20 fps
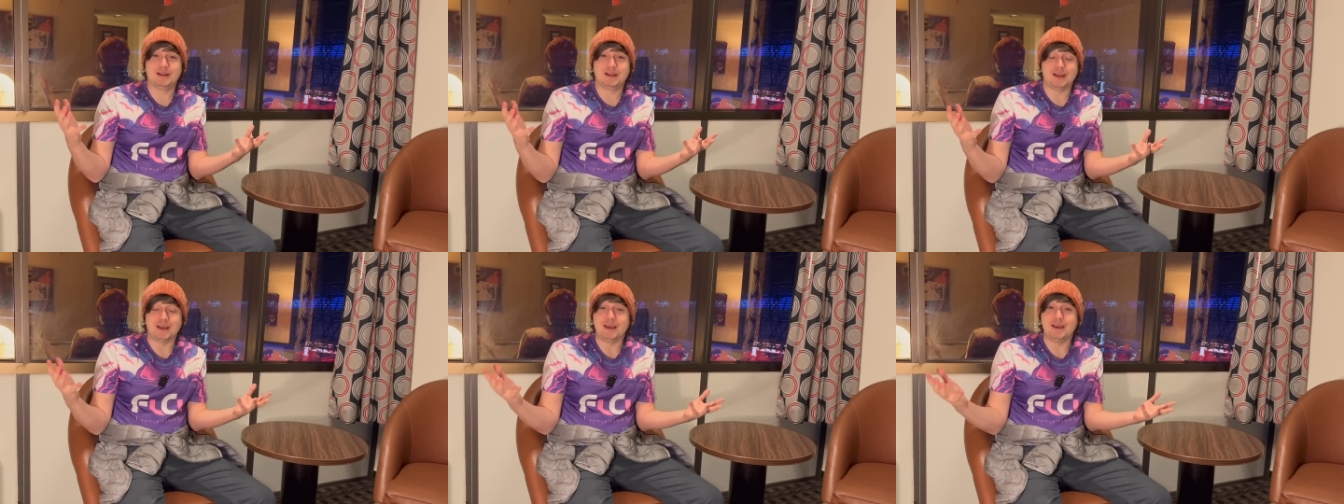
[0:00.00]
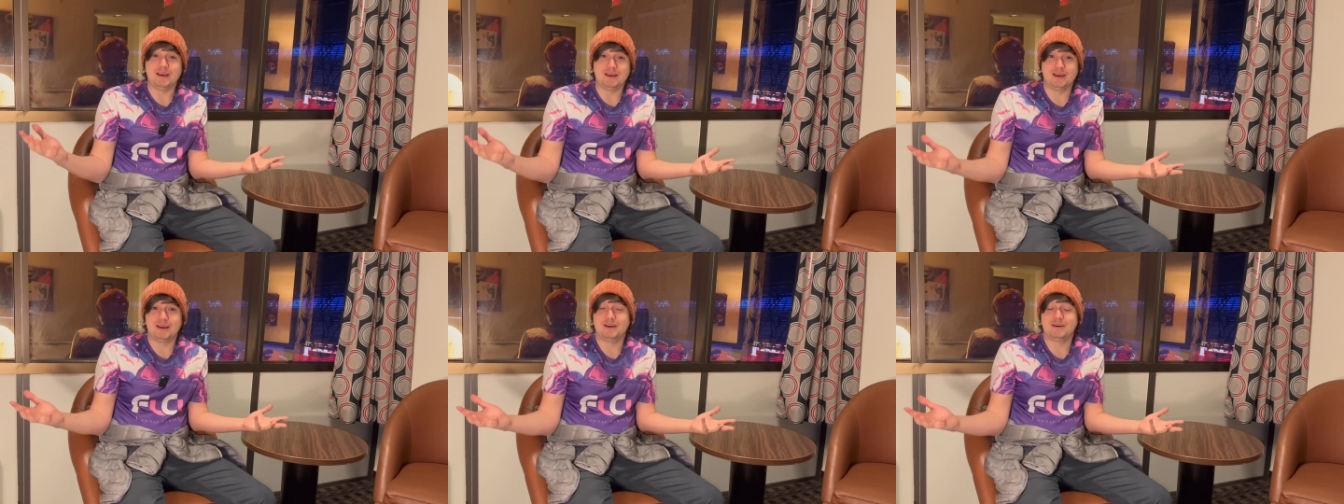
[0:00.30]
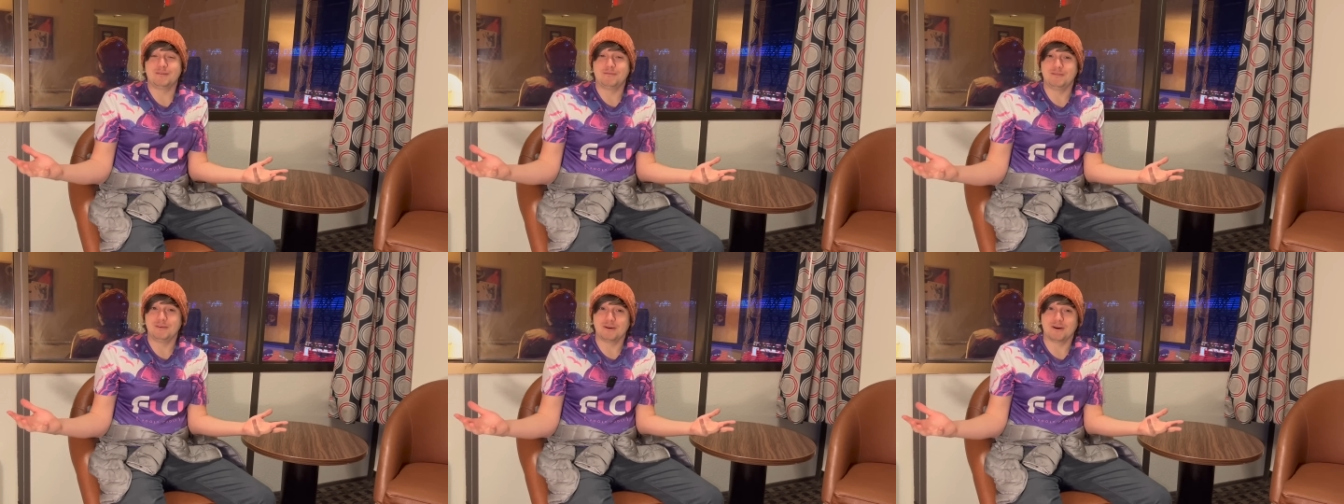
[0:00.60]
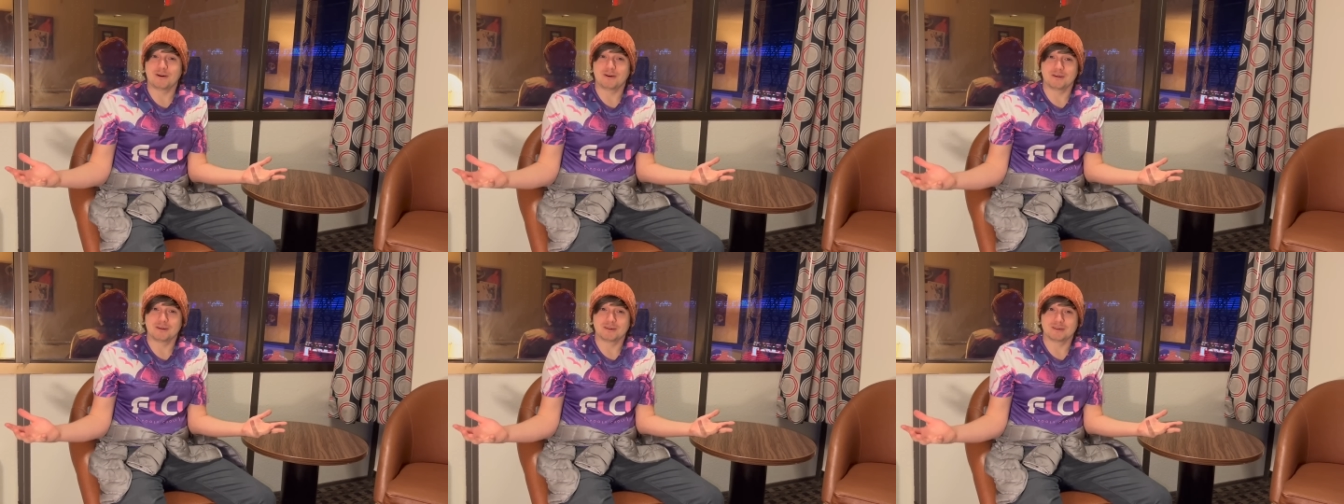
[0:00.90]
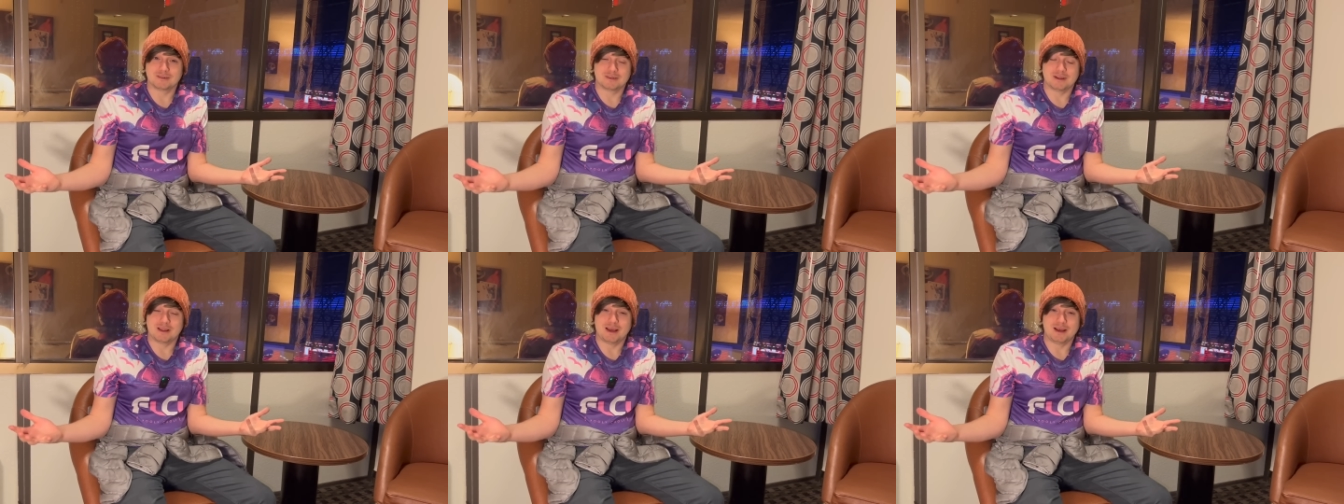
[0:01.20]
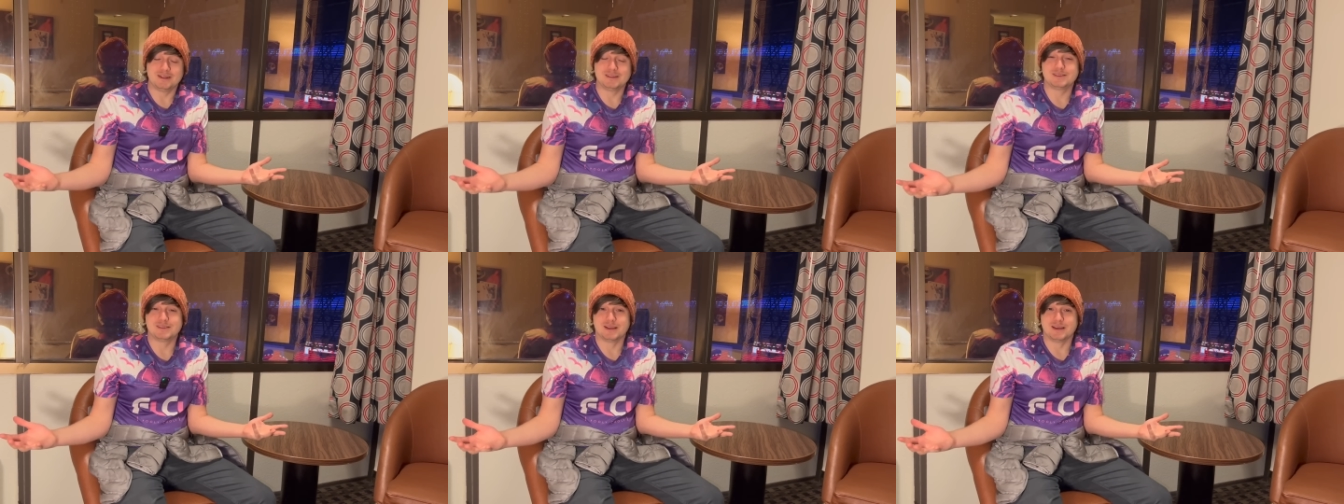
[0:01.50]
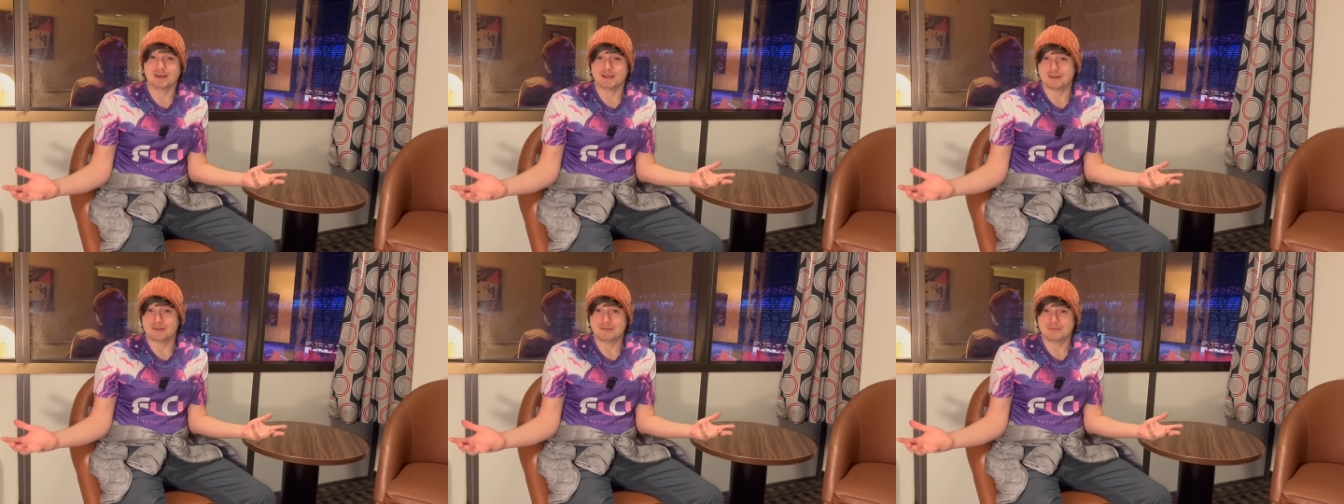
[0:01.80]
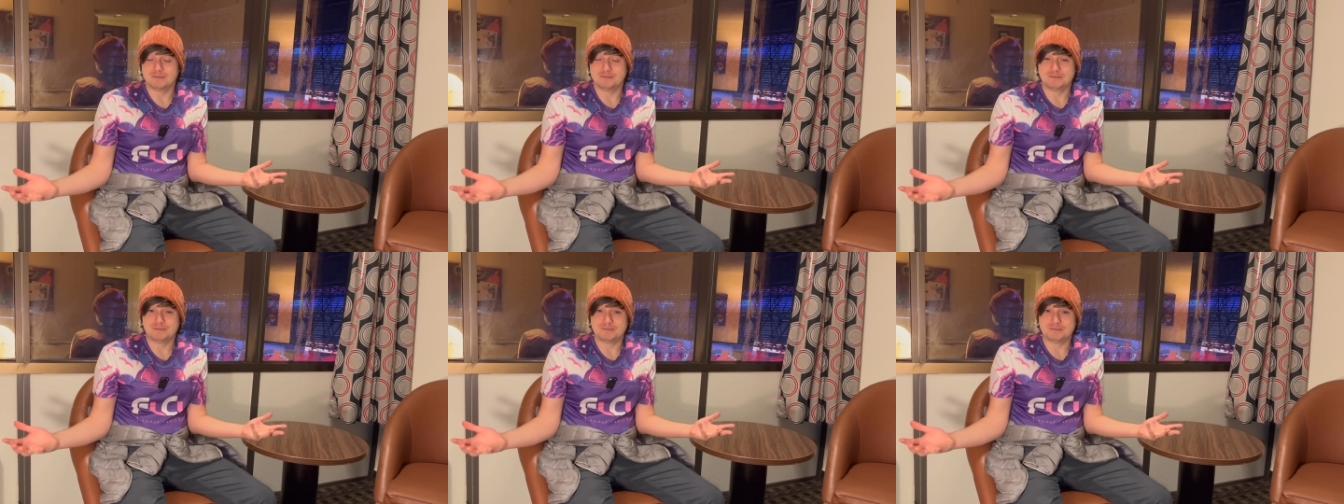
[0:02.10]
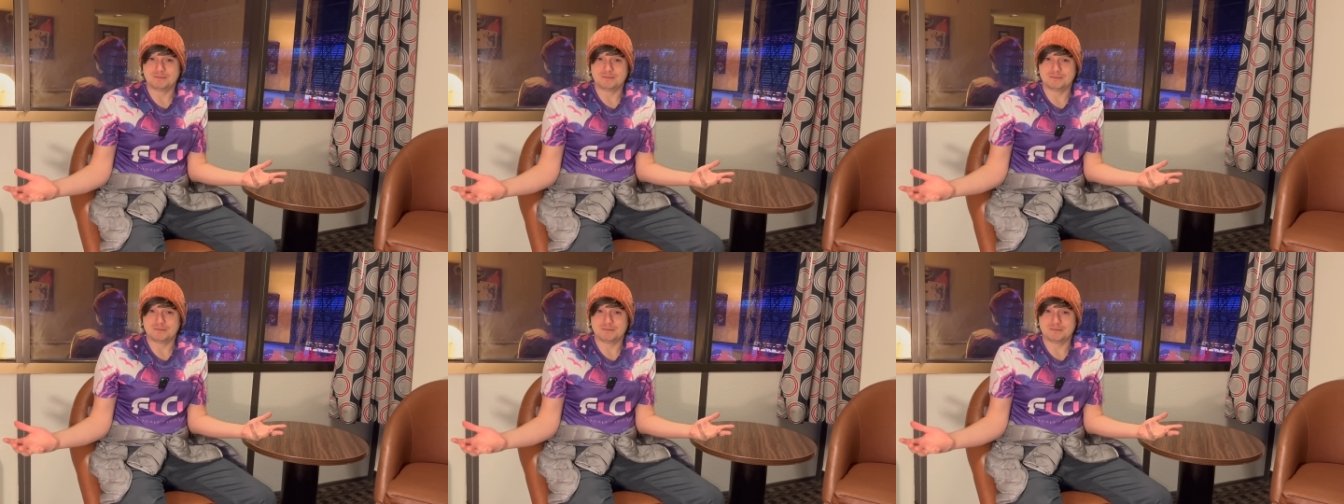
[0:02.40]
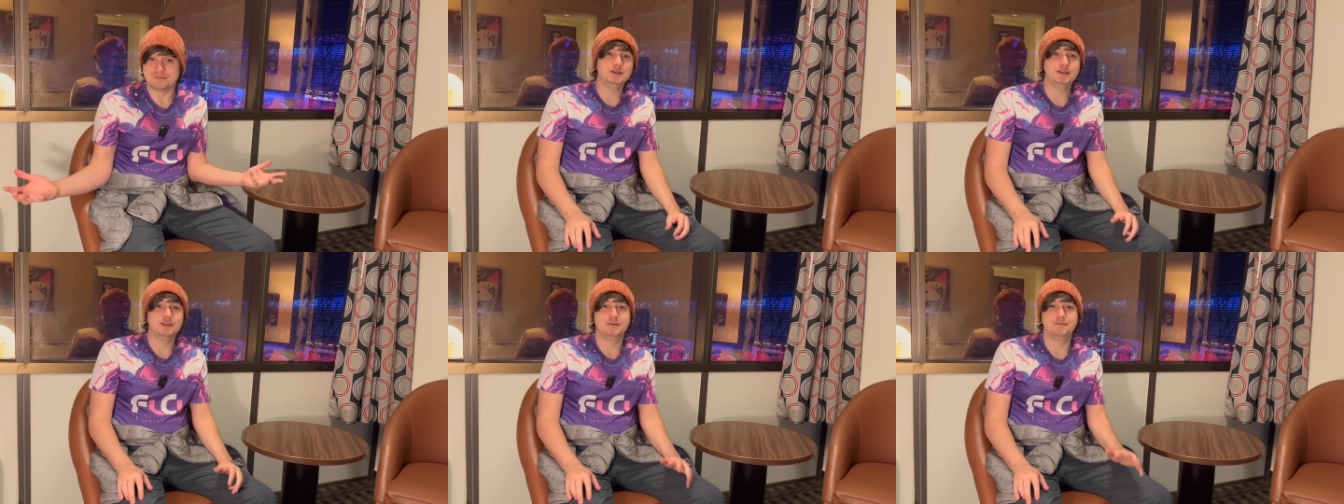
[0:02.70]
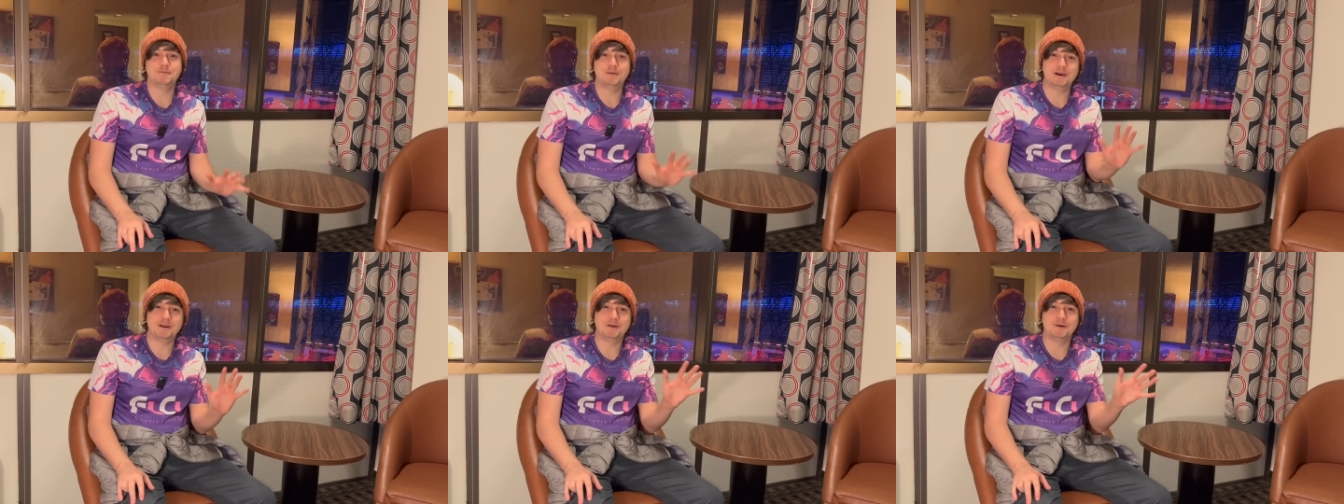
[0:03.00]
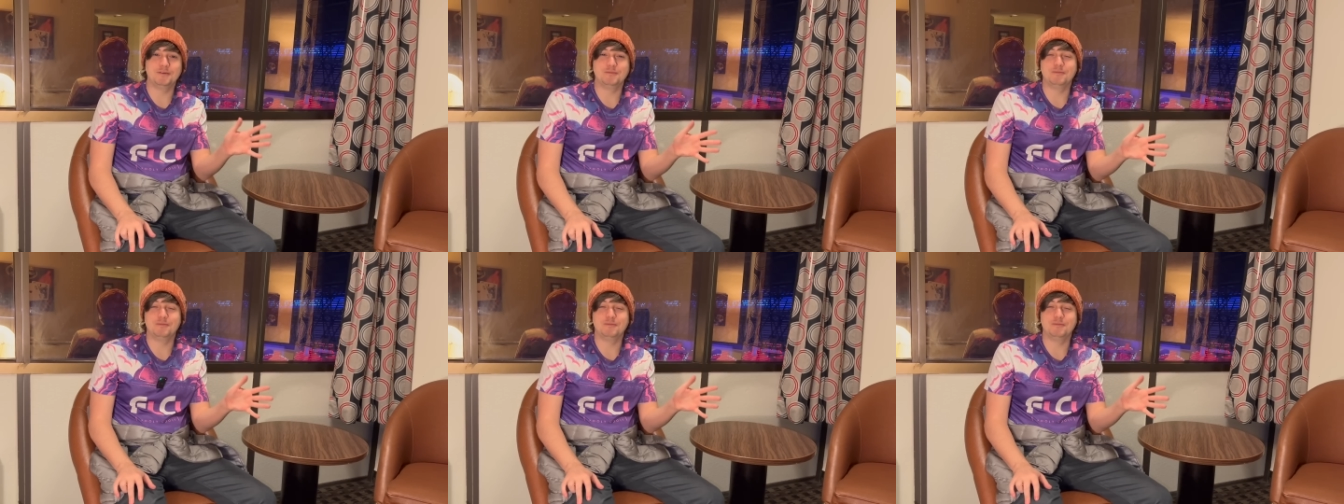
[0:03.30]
e-ink eh, VR headset. The final